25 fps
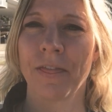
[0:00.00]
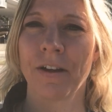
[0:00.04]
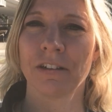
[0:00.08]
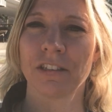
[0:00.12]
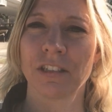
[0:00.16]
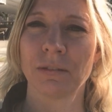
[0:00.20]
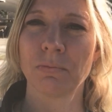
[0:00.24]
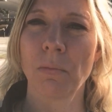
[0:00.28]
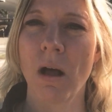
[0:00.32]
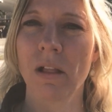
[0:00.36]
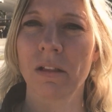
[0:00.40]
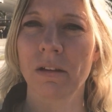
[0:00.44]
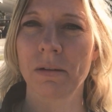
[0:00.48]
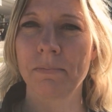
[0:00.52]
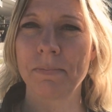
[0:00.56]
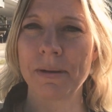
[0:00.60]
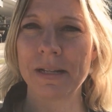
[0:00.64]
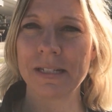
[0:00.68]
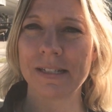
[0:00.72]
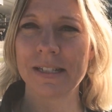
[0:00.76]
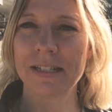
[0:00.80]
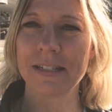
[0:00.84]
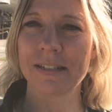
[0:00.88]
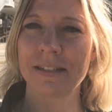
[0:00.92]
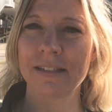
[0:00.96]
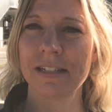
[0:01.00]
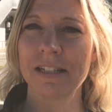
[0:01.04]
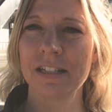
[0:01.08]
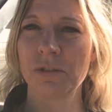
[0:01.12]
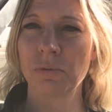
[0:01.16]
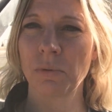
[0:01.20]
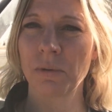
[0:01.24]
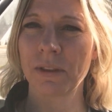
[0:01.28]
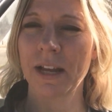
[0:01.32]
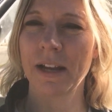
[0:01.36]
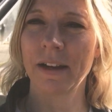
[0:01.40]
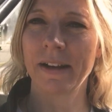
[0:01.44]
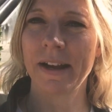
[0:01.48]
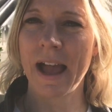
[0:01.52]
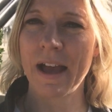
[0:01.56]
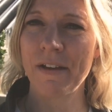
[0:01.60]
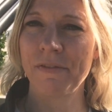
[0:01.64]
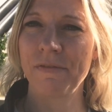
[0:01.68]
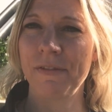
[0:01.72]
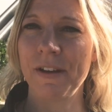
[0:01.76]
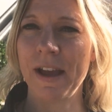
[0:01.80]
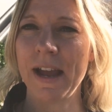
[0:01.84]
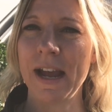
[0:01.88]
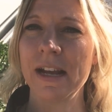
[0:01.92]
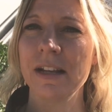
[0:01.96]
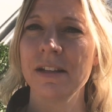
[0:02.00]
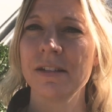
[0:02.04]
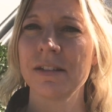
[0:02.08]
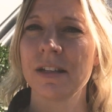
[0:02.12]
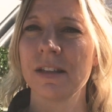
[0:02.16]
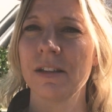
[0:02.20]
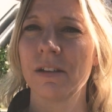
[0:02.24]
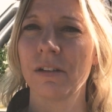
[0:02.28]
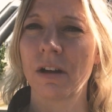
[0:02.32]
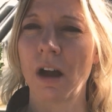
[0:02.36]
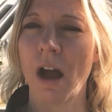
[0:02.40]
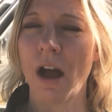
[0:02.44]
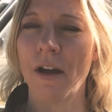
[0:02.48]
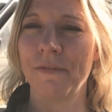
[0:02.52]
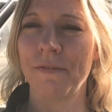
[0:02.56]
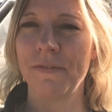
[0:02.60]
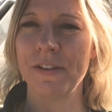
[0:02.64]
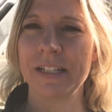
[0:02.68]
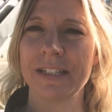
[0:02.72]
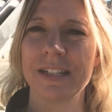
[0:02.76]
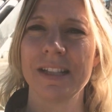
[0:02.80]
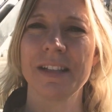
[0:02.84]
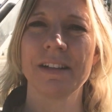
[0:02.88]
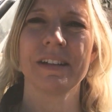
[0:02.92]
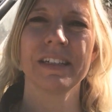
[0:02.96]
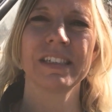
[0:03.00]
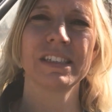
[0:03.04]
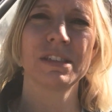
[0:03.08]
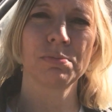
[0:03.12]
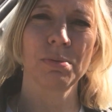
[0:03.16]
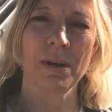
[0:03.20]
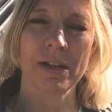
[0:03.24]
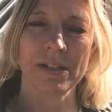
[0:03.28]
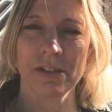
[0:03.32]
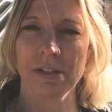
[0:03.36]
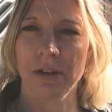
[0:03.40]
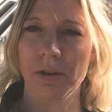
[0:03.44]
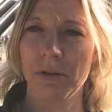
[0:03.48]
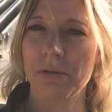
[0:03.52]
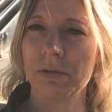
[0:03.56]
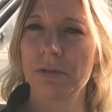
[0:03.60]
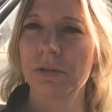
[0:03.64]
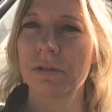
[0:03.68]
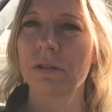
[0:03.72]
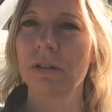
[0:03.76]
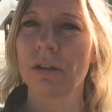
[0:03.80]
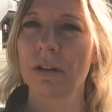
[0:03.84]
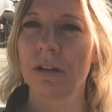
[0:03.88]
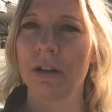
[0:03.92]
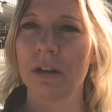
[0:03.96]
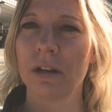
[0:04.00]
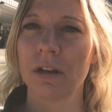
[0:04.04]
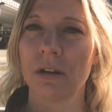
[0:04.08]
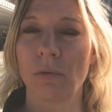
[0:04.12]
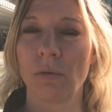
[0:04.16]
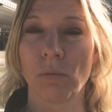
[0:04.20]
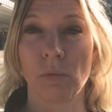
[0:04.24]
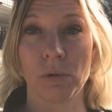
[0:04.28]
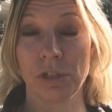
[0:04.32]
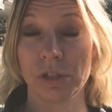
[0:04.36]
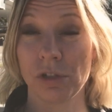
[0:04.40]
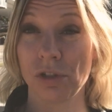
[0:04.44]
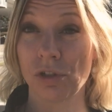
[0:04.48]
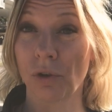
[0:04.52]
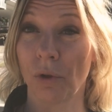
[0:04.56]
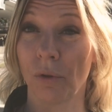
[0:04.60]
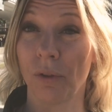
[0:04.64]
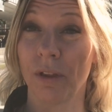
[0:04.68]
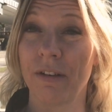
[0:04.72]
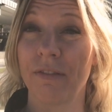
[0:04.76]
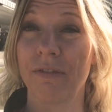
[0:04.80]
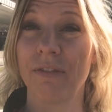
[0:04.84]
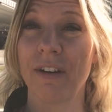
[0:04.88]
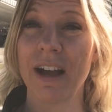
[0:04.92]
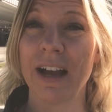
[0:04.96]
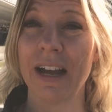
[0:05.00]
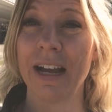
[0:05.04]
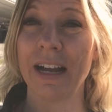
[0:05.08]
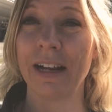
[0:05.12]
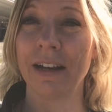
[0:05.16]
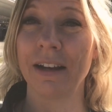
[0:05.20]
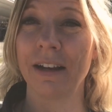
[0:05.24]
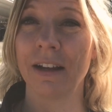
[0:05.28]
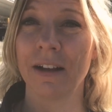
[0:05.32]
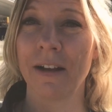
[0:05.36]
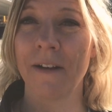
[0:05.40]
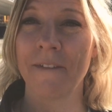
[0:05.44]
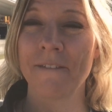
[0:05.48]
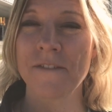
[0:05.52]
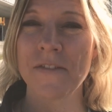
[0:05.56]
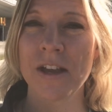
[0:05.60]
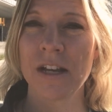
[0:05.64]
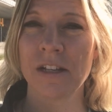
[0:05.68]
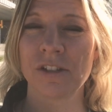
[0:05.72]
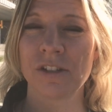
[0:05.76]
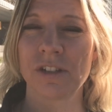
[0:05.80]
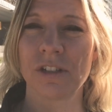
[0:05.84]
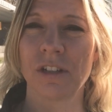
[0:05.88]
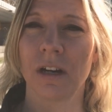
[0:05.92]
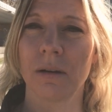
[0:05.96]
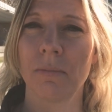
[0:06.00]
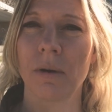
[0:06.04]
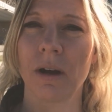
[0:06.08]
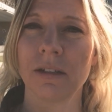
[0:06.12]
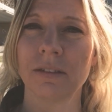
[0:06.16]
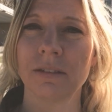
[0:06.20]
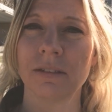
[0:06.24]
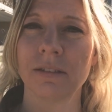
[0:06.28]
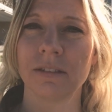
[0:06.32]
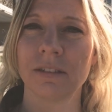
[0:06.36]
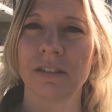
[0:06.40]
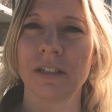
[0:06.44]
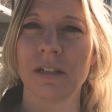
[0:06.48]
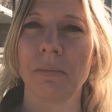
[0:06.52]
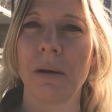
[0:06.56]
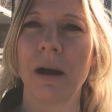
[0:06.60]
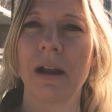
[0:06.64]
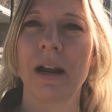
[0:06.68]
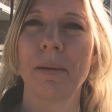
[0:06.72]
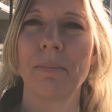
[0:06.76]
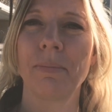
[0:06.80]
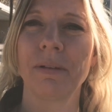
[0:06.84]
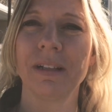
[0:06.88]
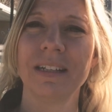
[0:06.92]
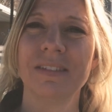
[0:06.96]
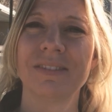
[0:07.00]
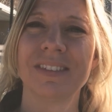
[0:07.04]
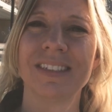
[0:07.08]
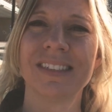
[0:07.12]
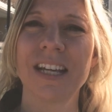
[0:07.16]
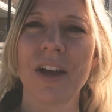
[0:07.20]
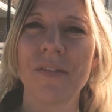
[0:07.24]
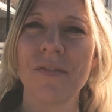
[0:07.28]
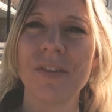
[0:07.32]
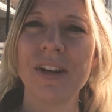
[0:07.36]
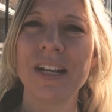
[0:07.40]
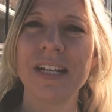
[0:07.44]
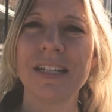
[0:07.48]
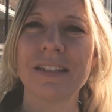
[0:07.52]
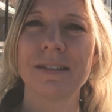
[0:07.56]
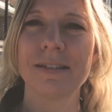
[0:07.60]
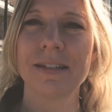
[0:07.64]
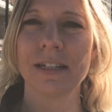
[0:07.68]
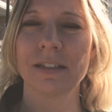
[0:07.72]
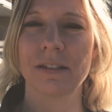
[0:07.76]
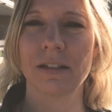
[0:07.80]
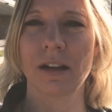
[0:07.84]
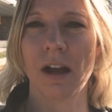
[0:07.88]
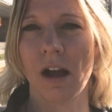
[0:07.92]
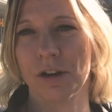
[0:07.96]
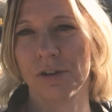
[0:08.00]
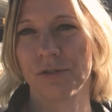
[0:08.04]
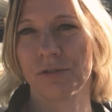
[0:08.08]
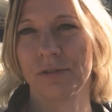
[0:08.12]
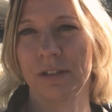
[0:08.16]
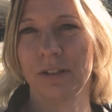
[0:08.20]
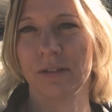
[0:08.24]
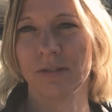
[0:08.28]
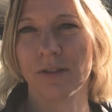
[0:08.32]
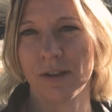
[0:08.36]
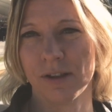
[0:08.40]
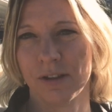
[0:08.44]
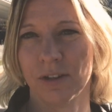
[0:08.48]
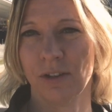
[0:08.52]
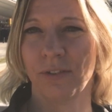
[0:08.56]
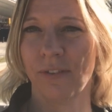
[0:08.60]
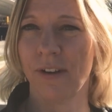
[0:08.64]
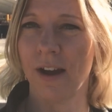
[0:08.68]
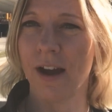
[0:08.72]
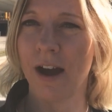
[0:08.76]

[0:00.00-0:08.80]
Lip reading: their smaller businesses, with their cafes and their coffees and their espressos, which is totally fine. Starbucks is in about, I believe, 76 countries thus